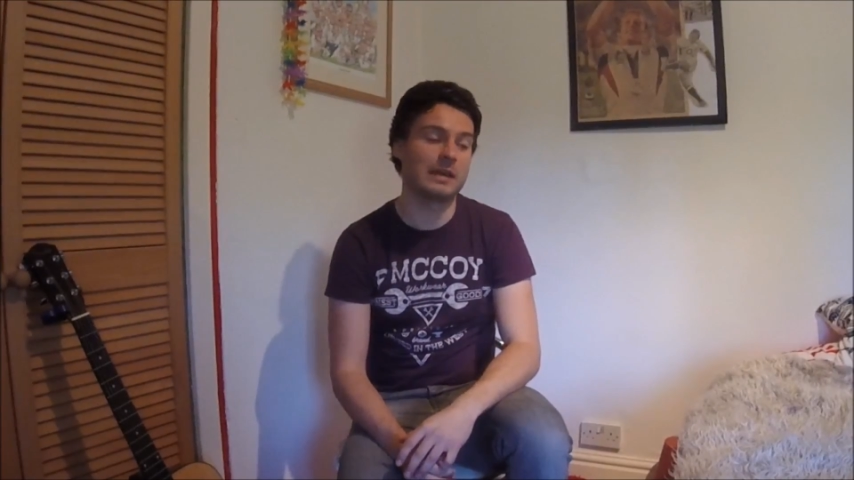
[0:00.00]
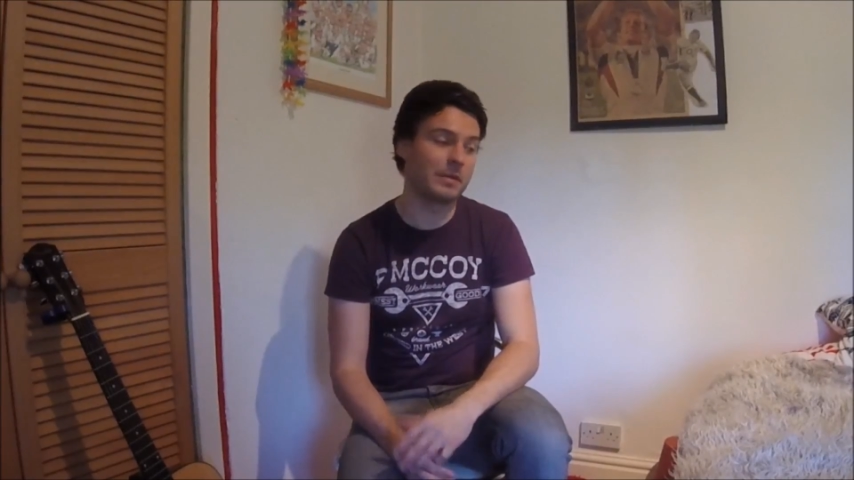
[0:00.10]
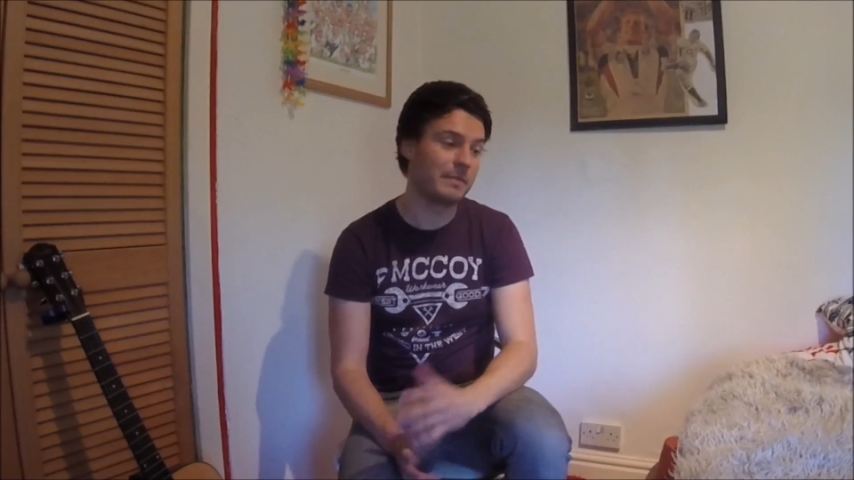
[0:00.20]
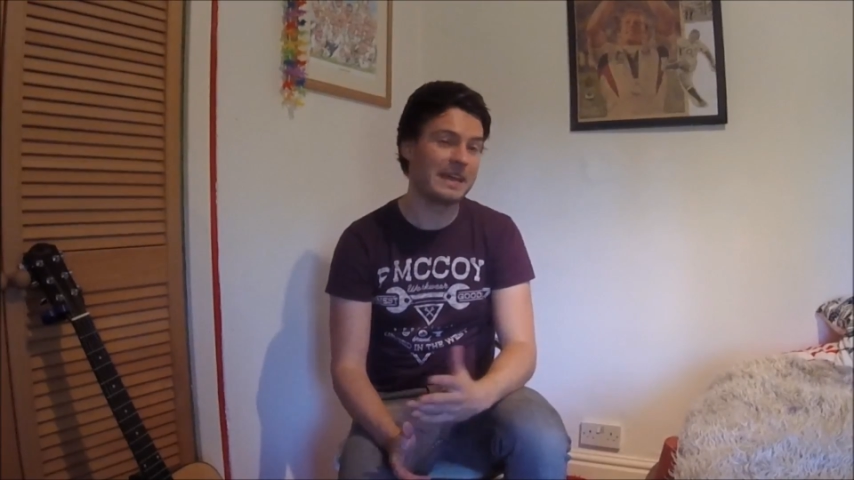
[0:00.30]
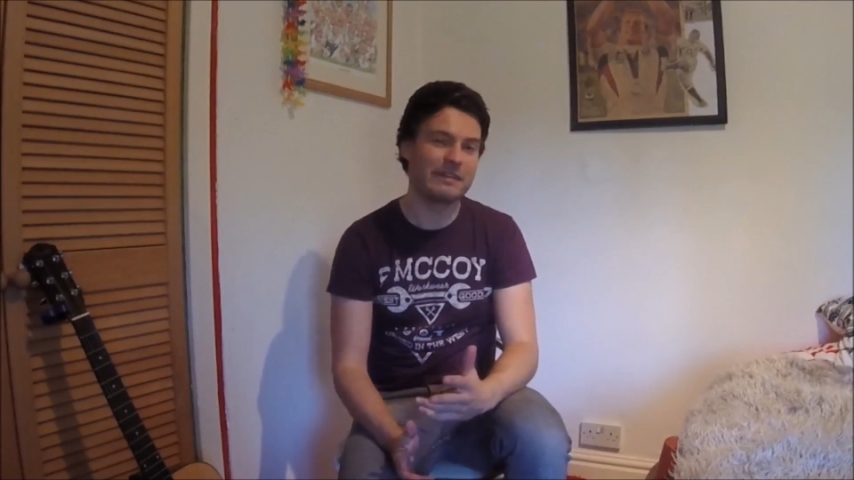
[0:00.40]
and
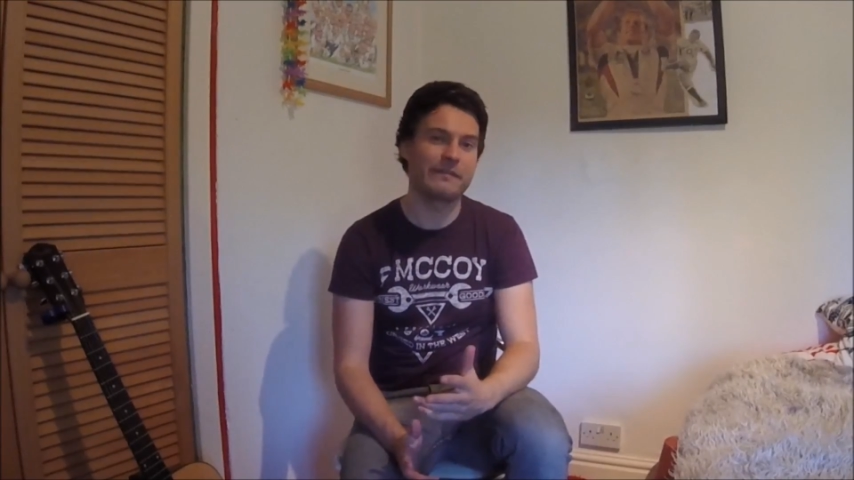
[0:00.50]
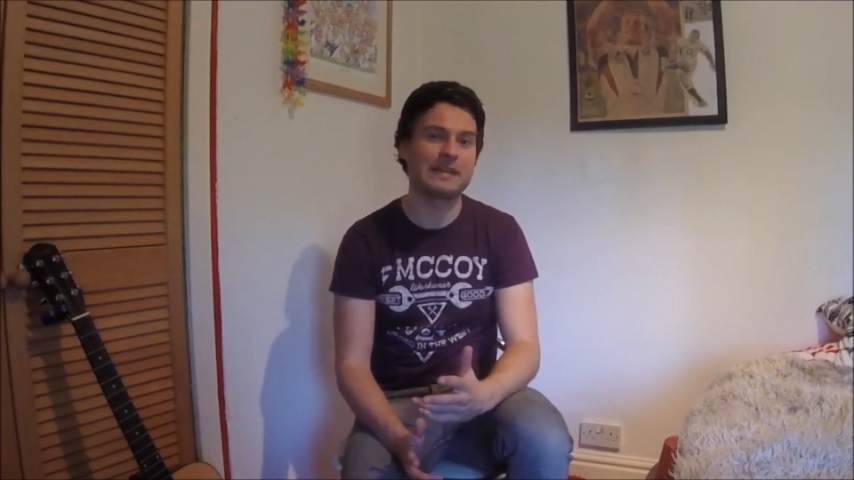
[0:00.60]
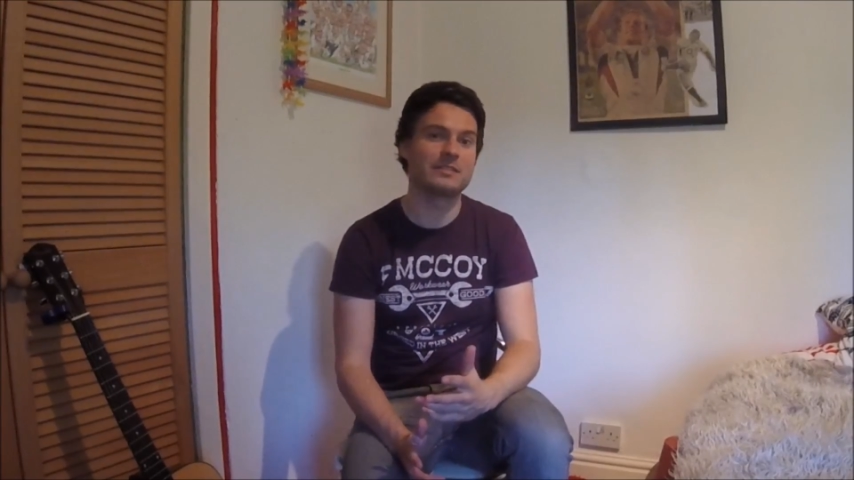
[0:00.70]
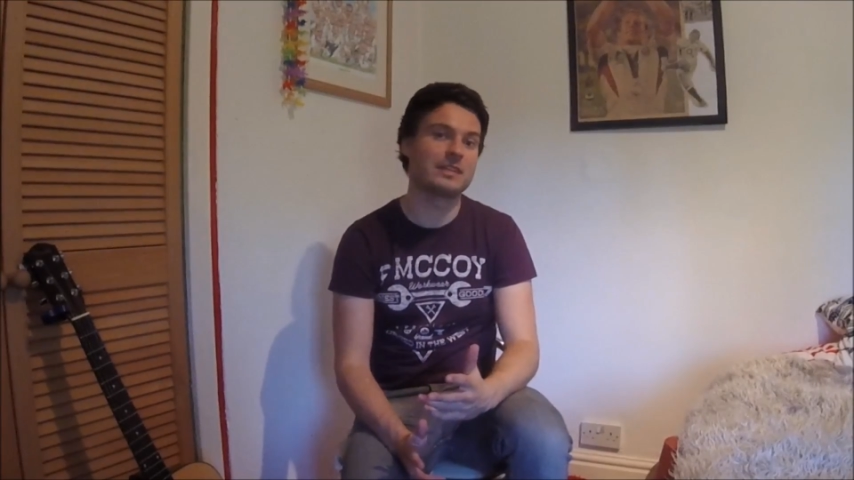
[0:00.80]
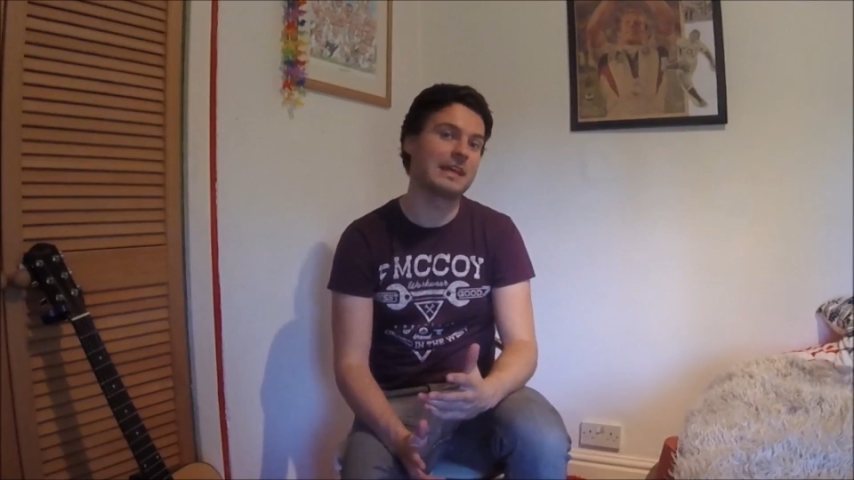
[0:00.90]
my main affected